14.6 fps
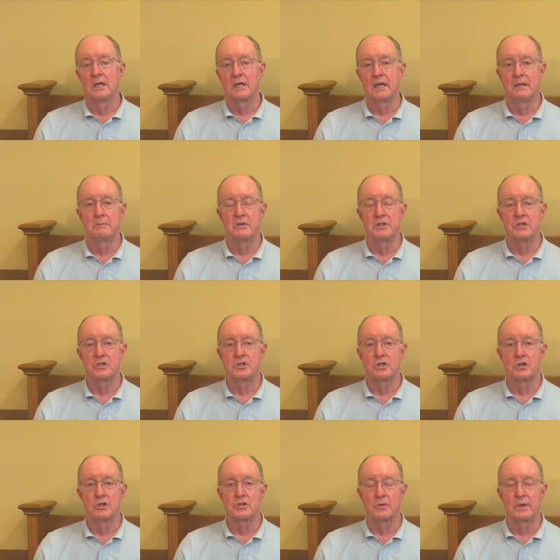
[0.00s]
came to this
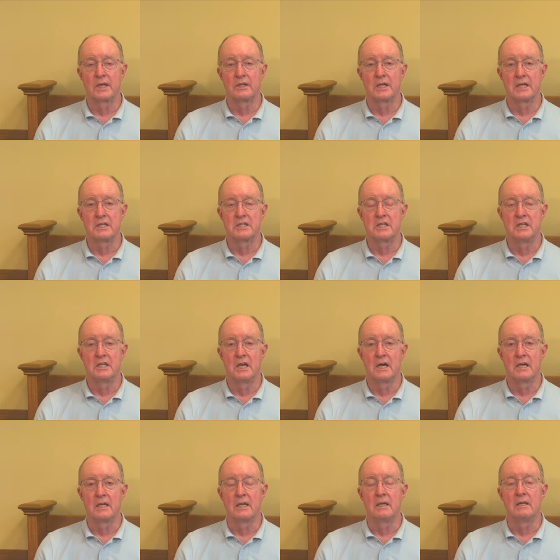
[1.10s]
church around
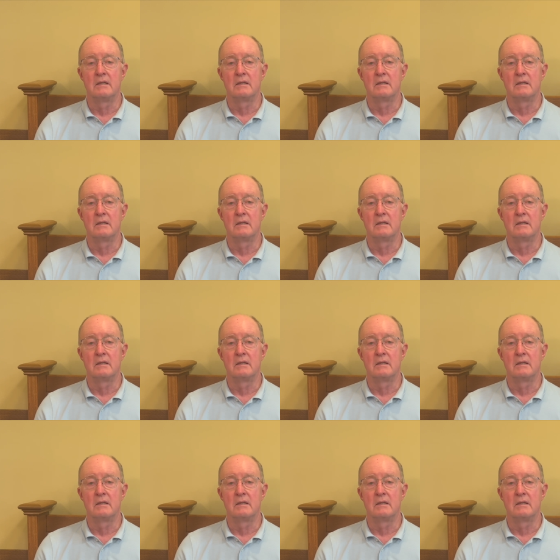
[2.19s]
1990.